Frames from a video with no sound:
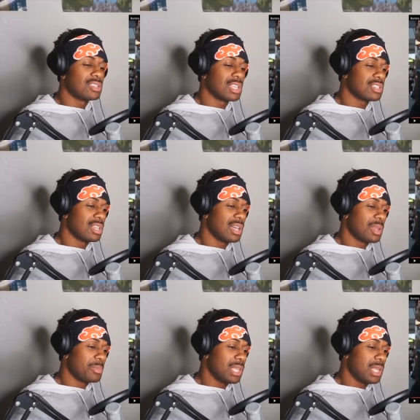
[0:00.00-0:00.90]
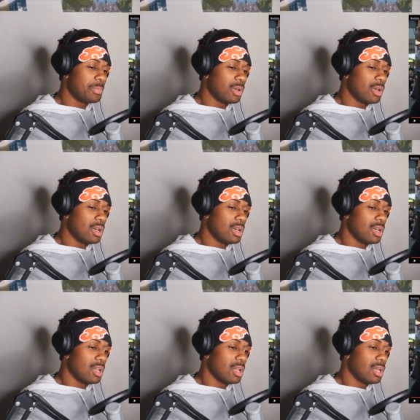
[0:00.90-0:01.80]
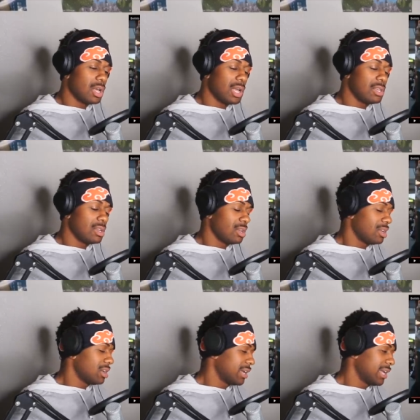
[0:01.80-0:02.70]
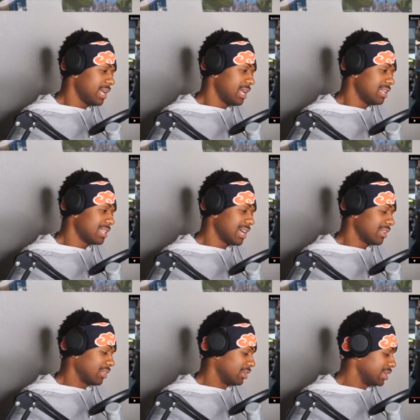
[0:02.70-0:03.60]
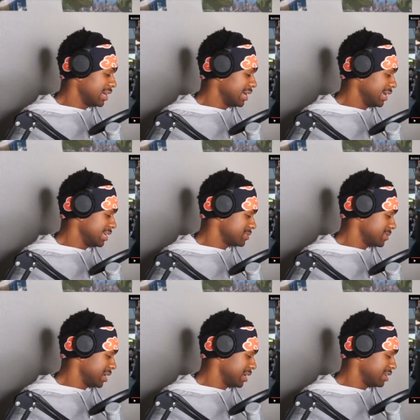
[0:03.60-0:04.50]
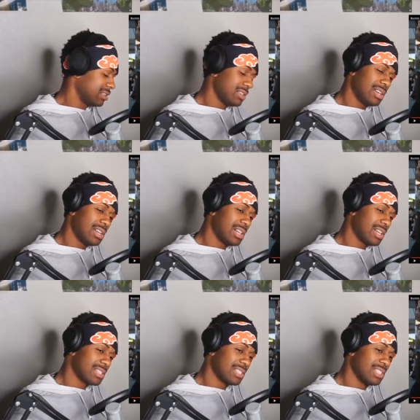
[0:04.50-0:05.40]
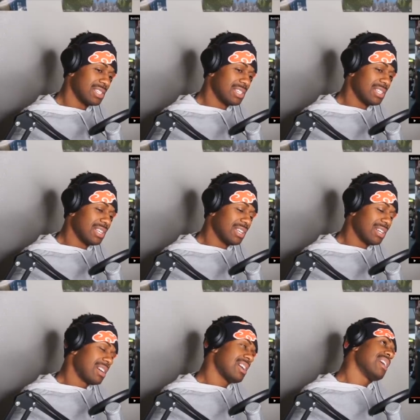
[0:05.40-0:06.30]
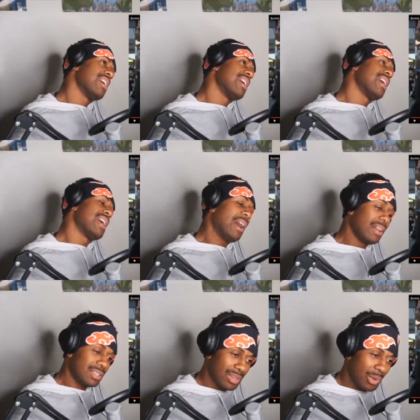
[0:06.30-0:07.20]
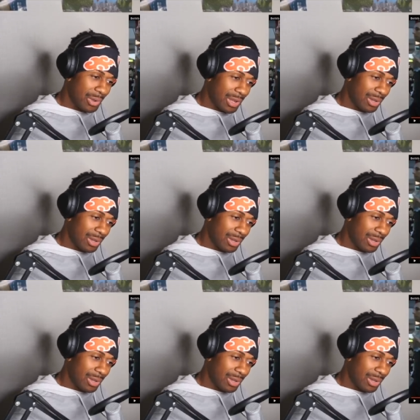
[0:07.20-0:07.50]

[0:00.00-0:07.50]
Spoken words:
That's a lot of people. I hate that. The lines, man. Oh well.